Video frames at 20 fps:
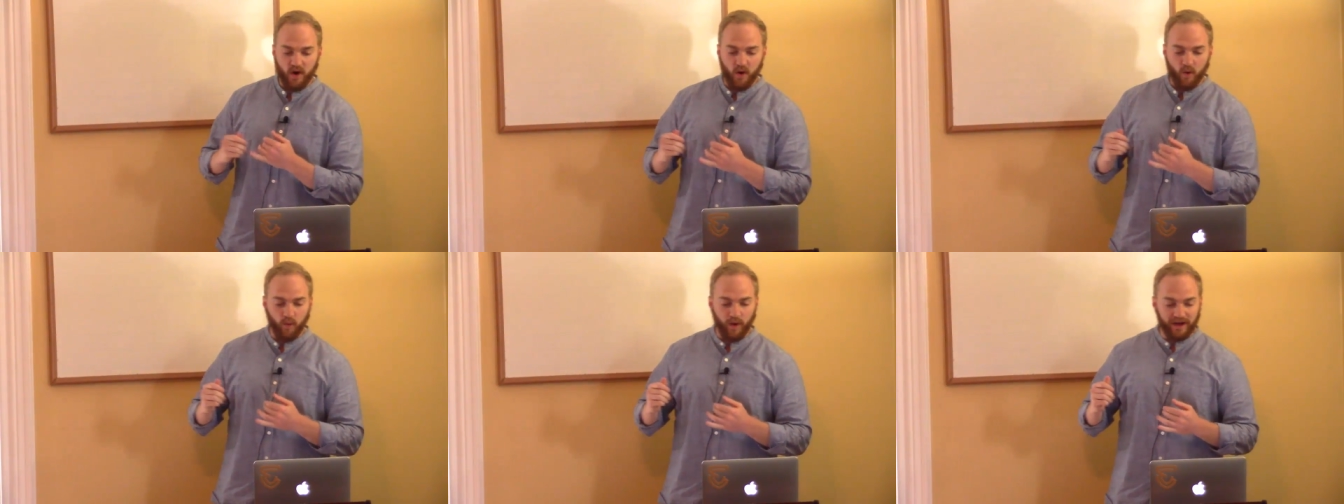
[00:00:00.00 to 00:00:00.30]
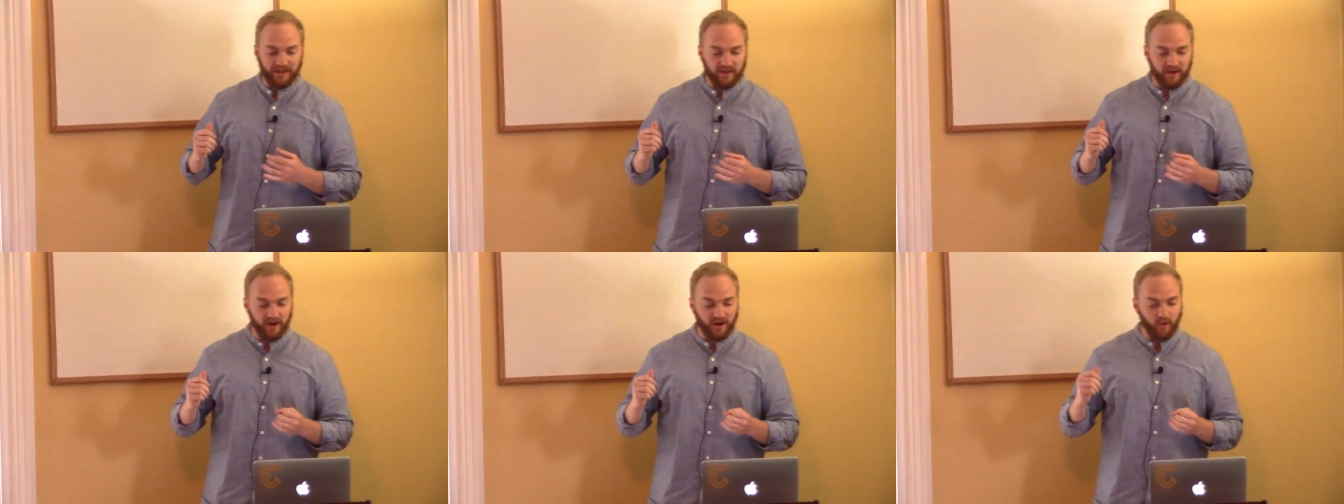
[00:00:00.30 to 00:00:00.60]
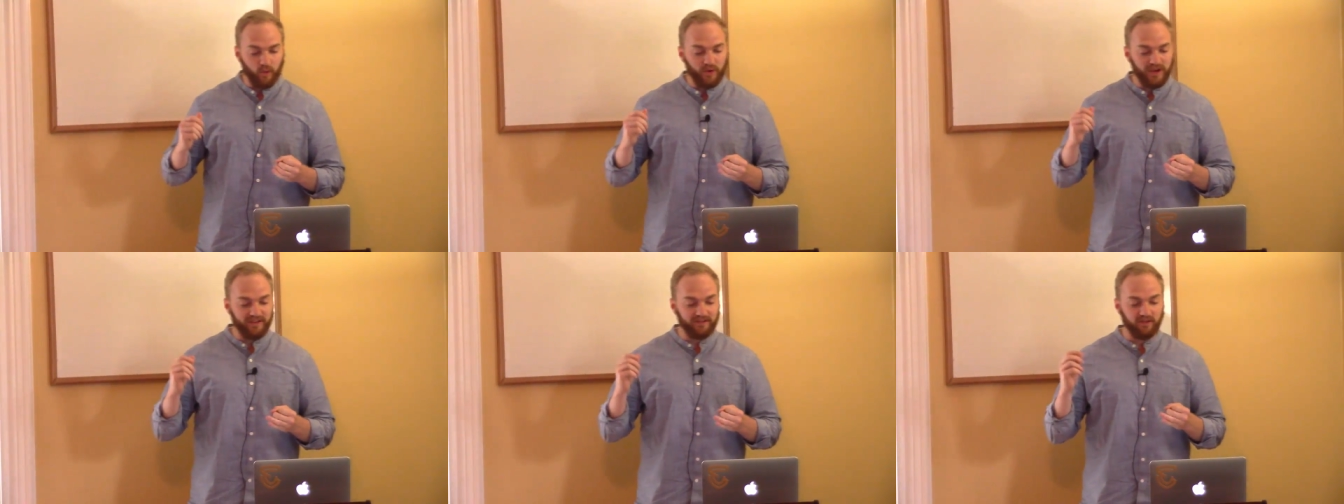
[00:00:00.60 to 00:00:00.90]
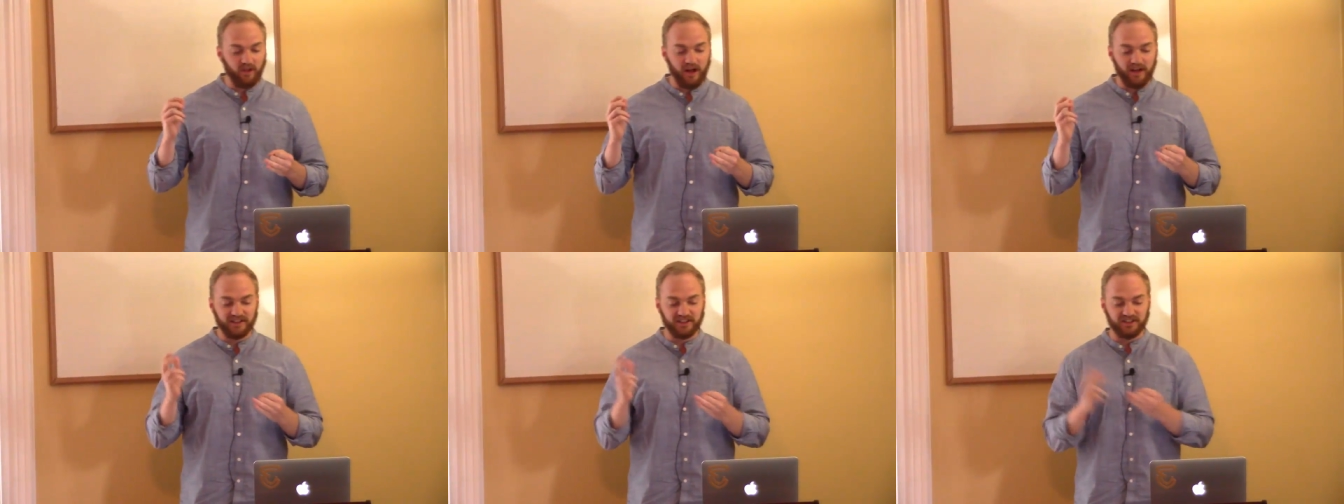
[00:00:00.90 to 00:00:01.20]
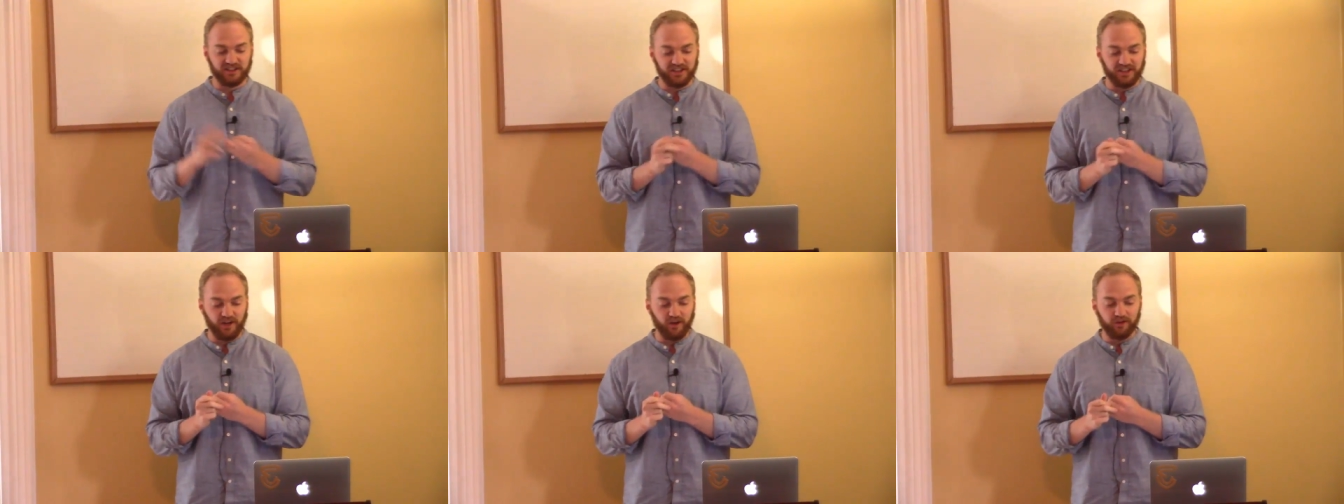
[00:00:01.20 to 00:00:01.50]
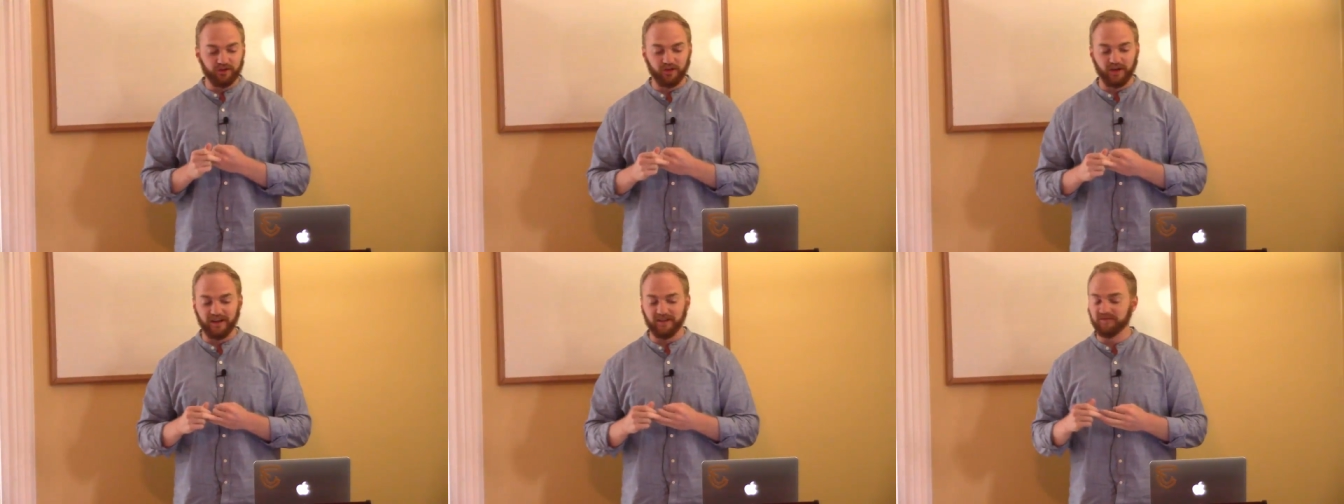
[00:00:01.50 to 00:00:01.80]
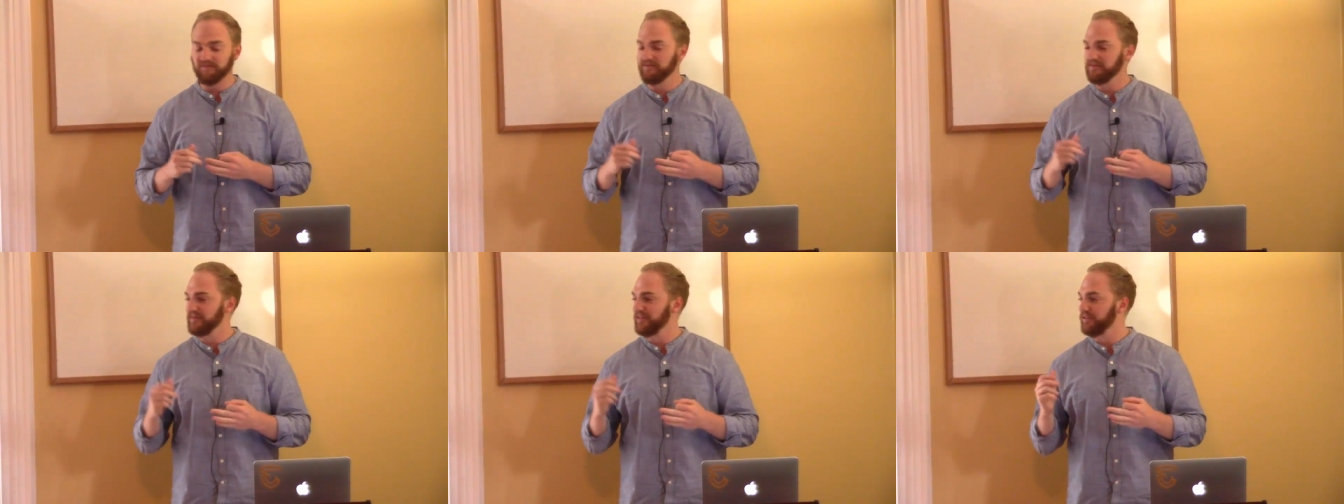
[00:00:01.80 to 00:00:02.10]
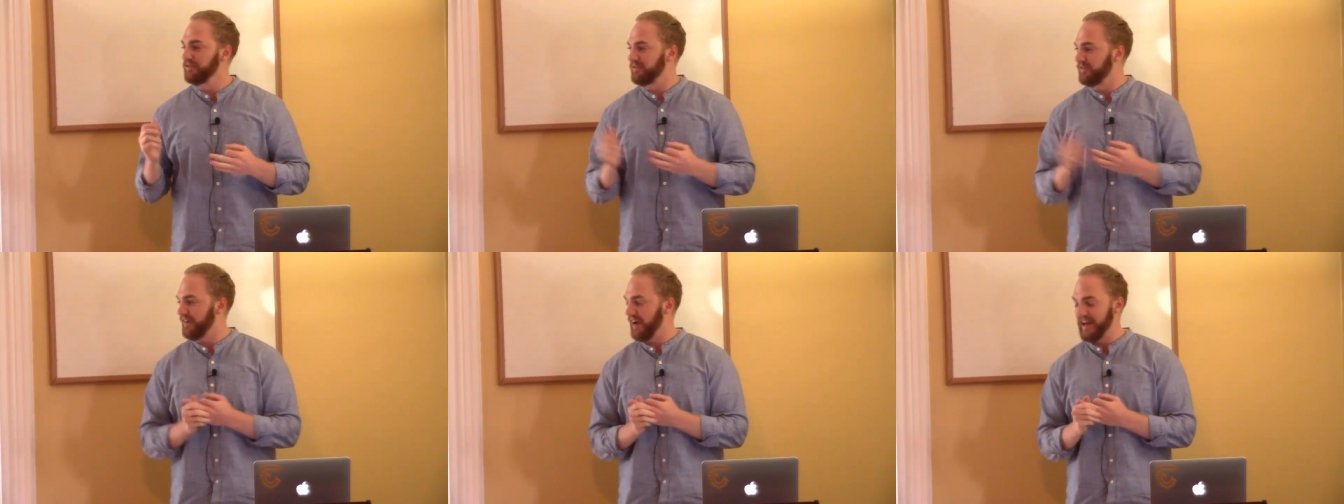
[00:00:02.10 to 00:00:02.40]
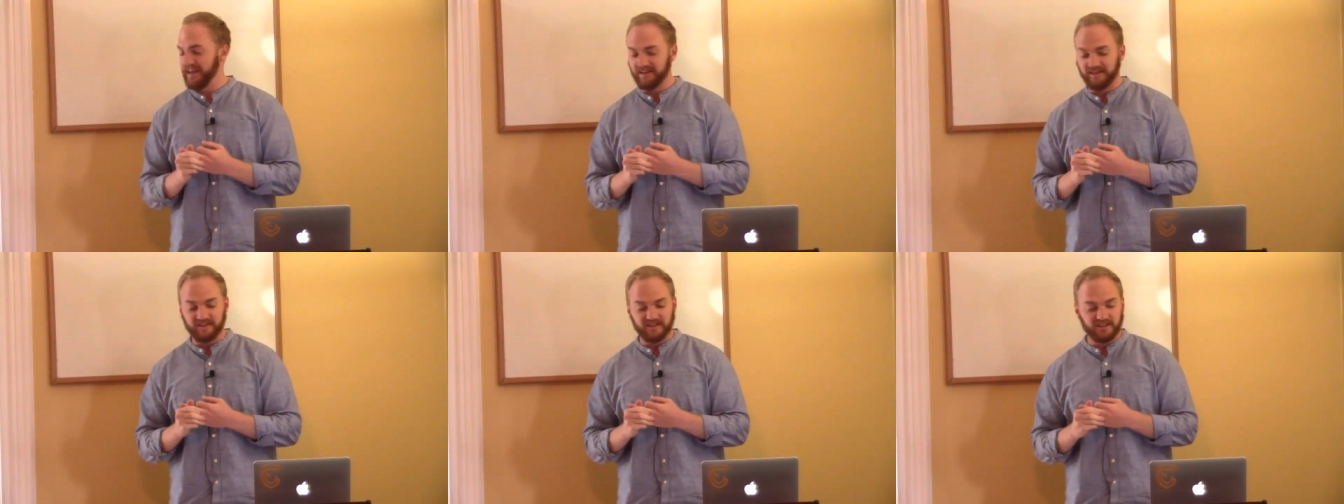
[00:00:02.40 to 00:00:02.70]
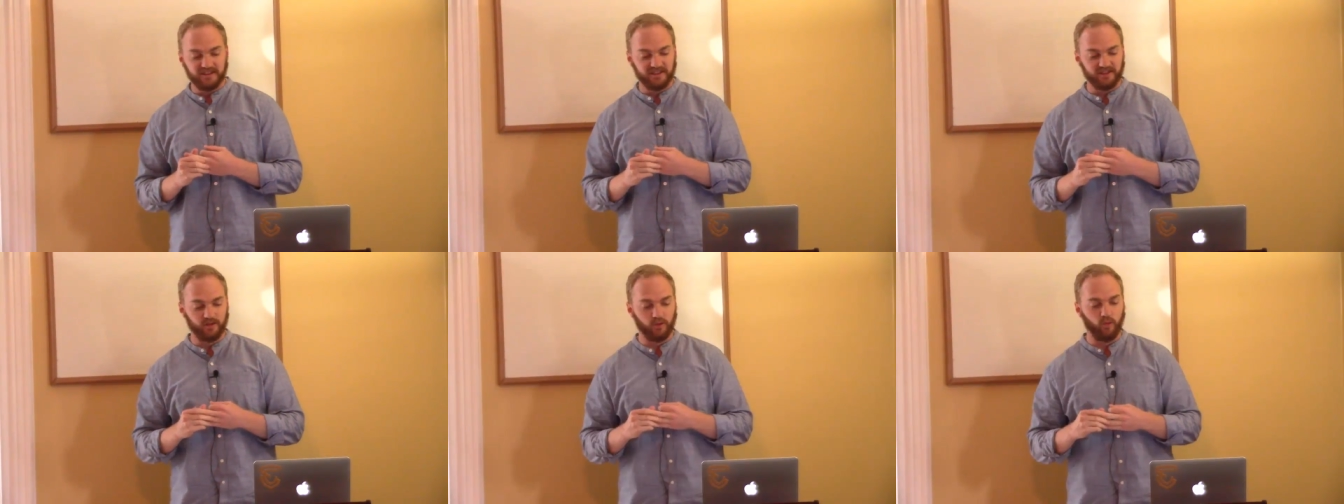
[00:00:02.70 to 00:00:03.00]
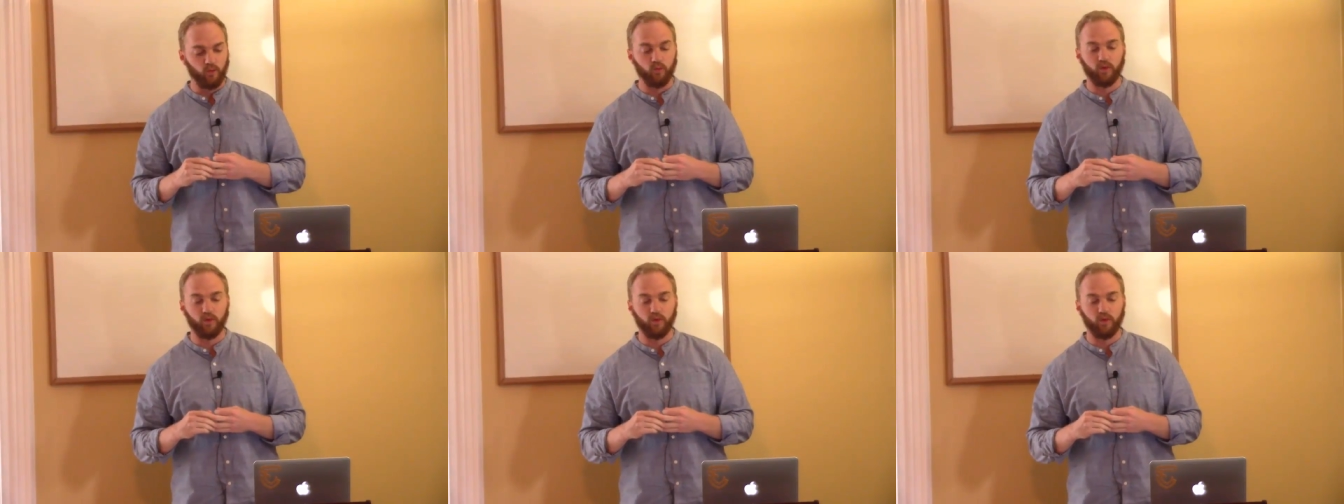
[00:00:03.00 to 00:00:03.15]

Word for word: whether we have lost children, friends,